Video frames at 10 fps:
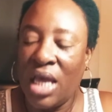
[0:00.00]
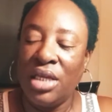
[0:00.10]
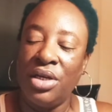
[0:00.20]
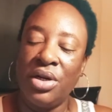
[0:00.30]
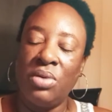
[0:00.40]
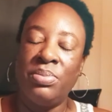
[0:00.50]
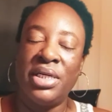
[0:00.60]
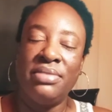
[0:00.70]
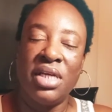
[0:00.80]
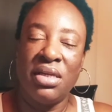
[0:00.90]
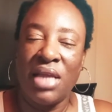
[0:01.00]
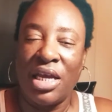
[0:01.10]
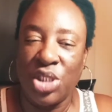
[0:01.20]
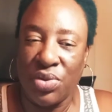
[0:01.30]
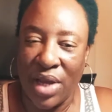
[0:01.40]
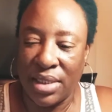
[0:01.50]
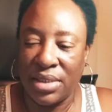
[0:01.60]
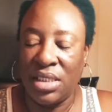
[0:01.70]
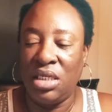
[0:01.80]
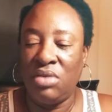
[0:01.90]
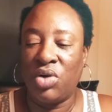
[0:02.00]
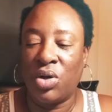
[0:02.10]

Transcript: But in actuality,